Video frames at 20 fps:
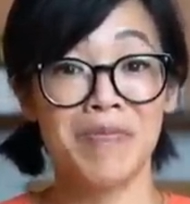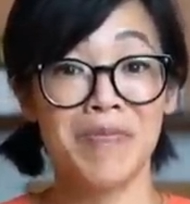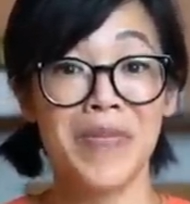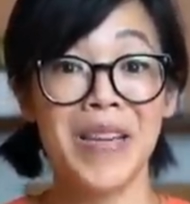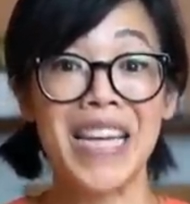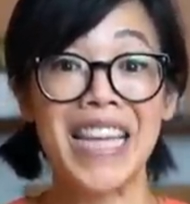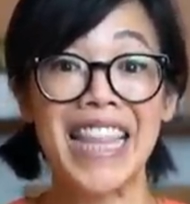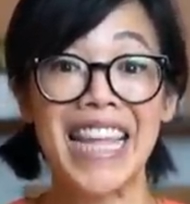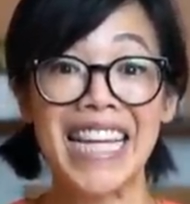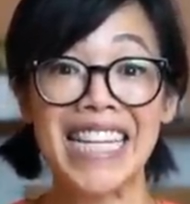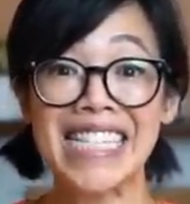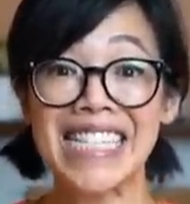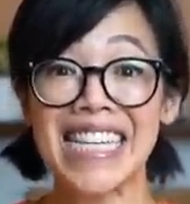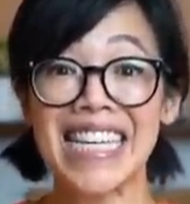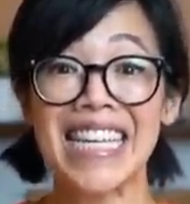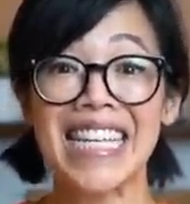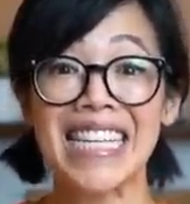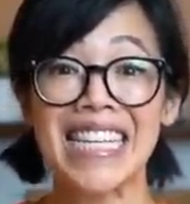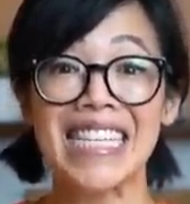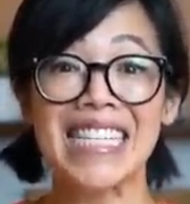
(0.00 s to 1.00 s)
Big thanks to
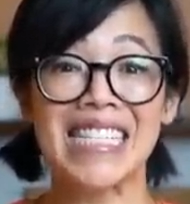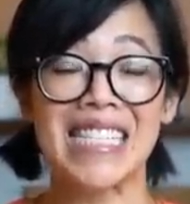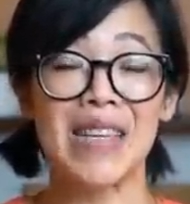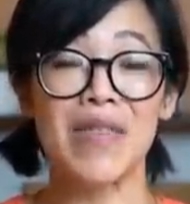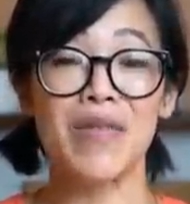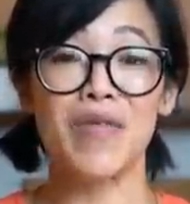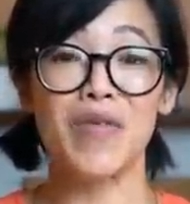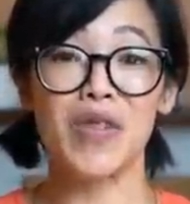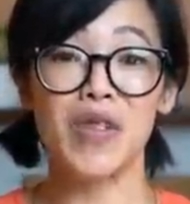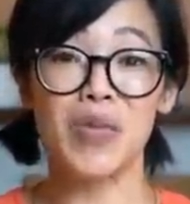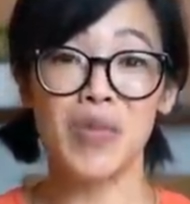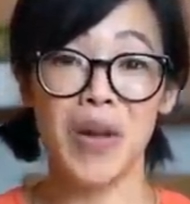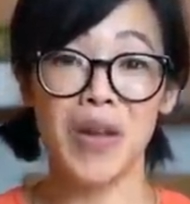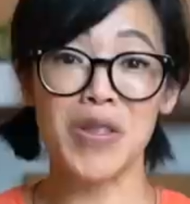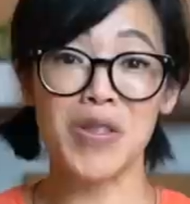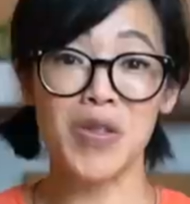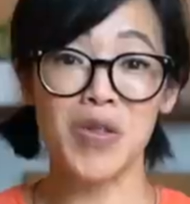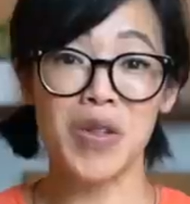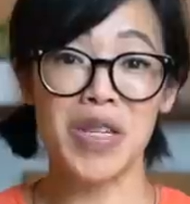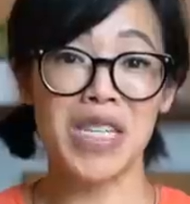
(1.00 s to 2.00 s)
Helix Sleep for
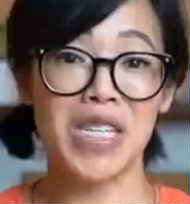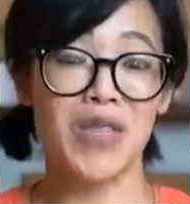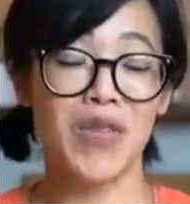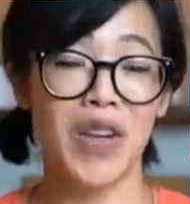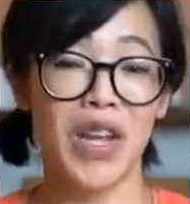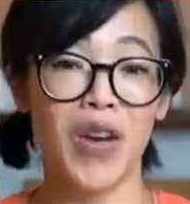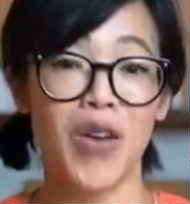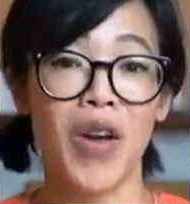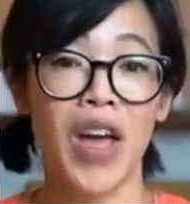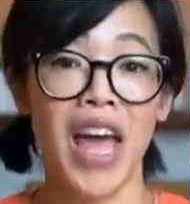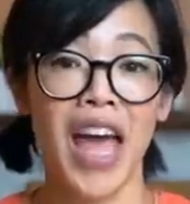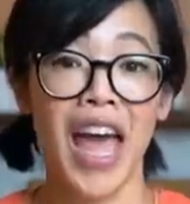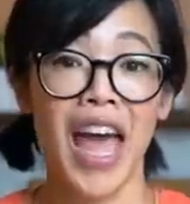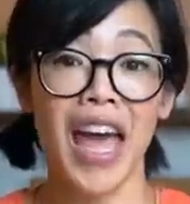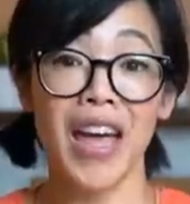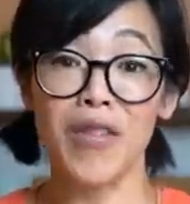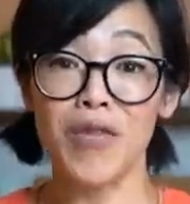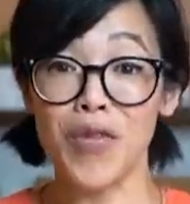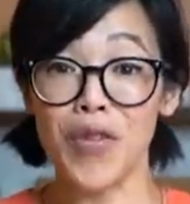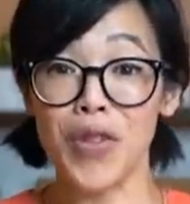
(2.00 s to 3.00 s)
sponsoring this video
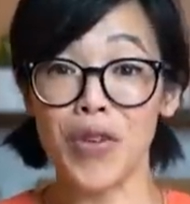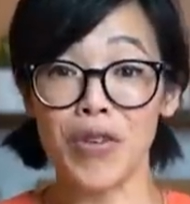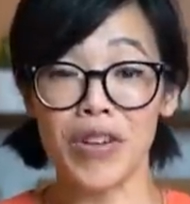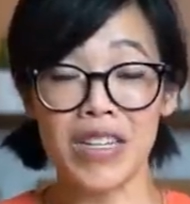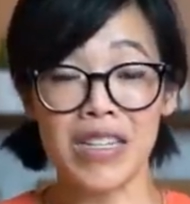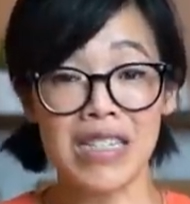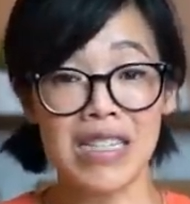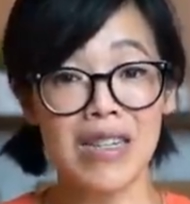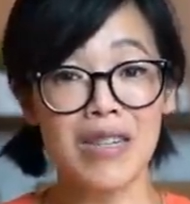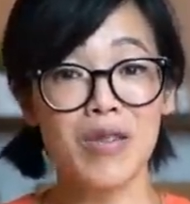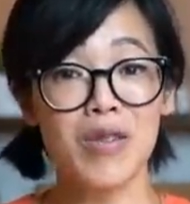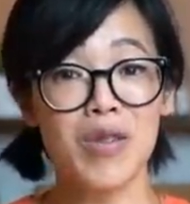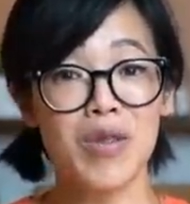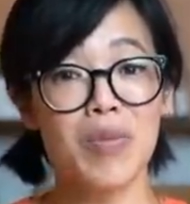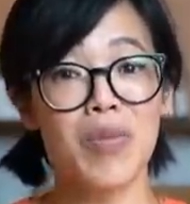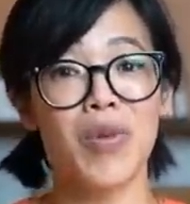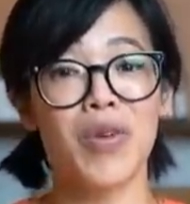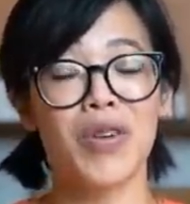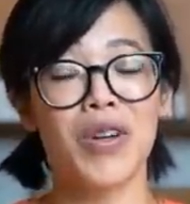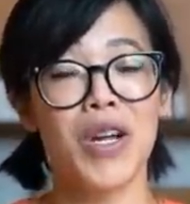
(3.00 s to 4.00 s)
and for their continued
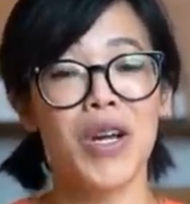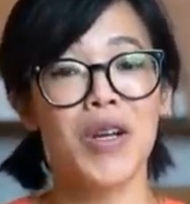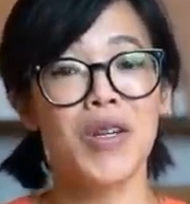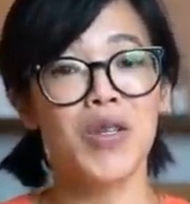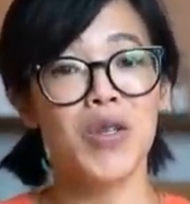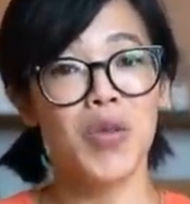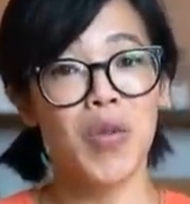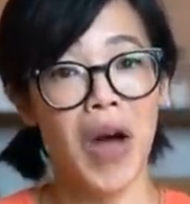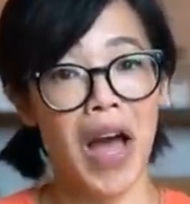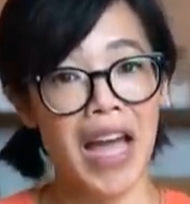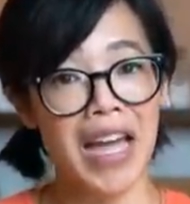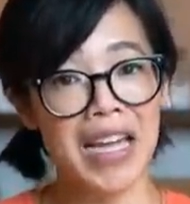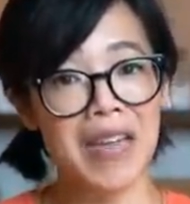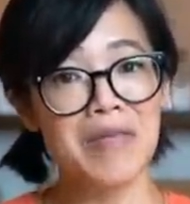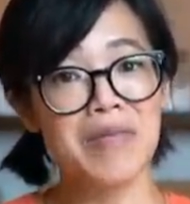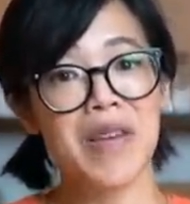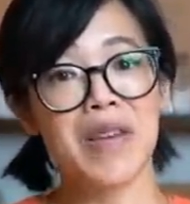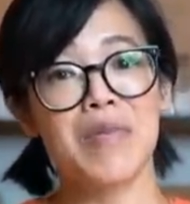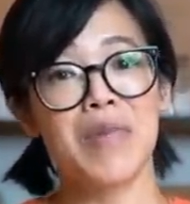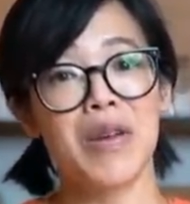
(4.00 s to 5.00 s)
support so I
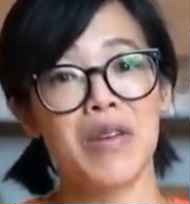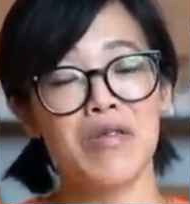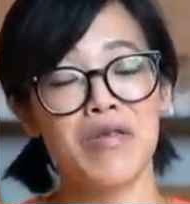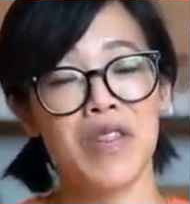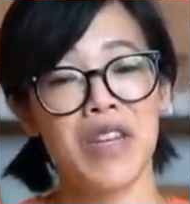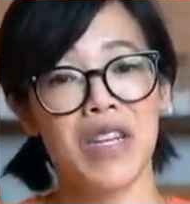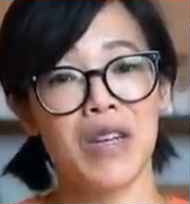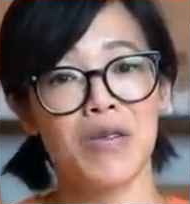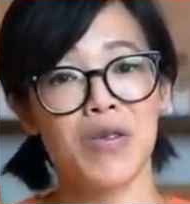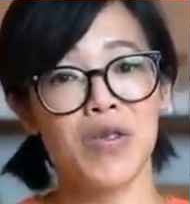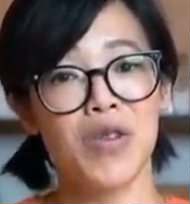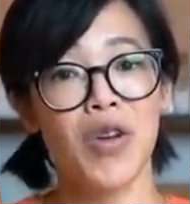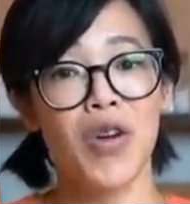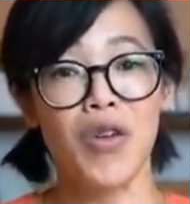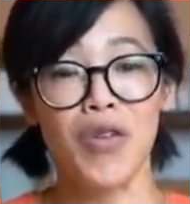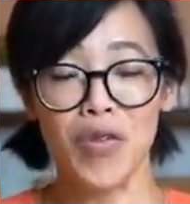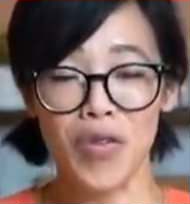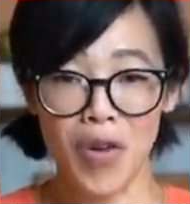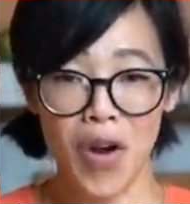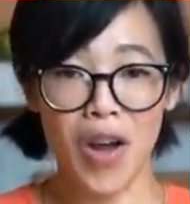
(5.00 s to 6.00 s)
can make better videos
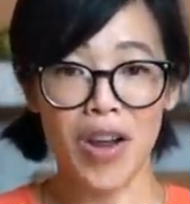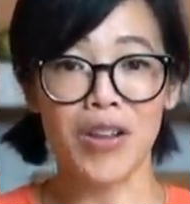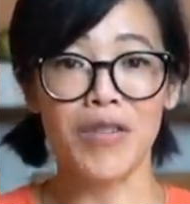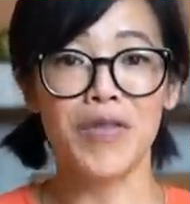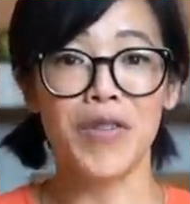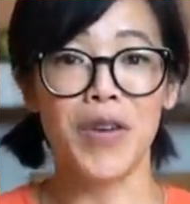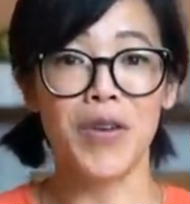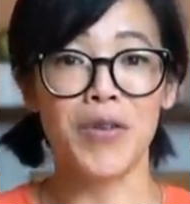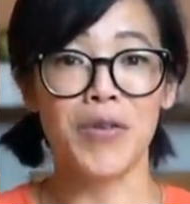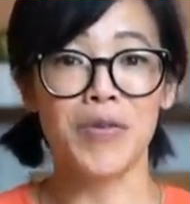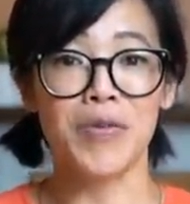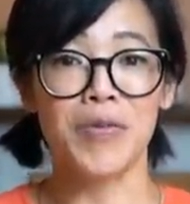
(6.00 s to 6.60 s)
for all of you.